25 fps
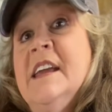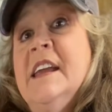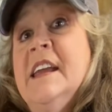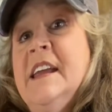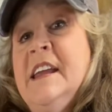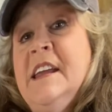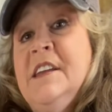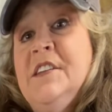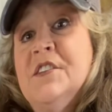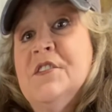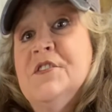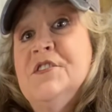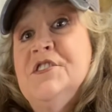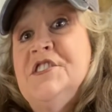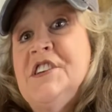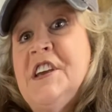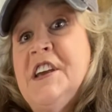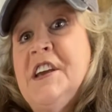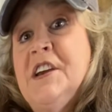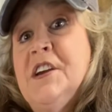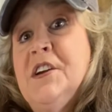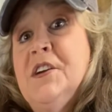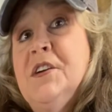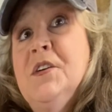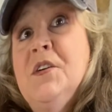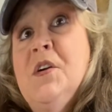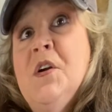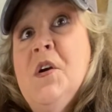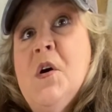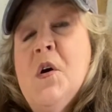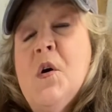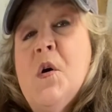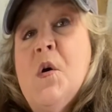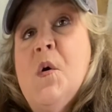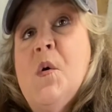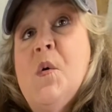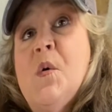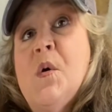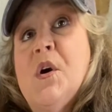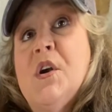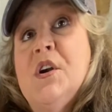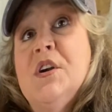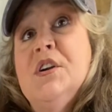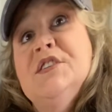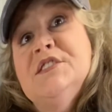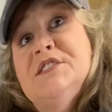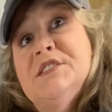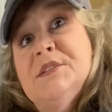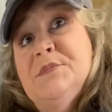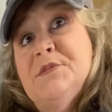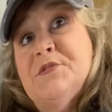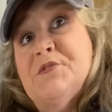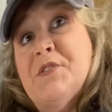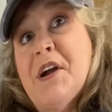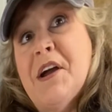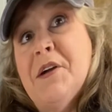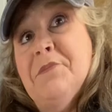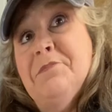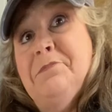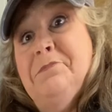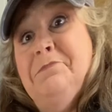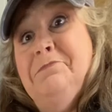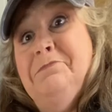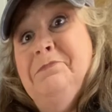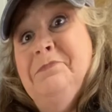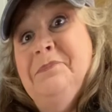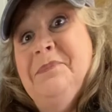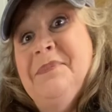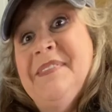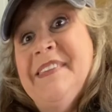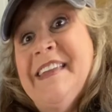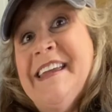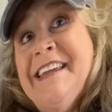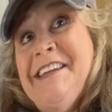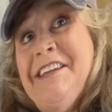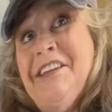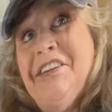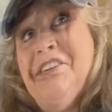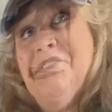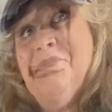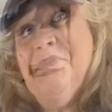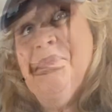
either share or subscribe. Thank you.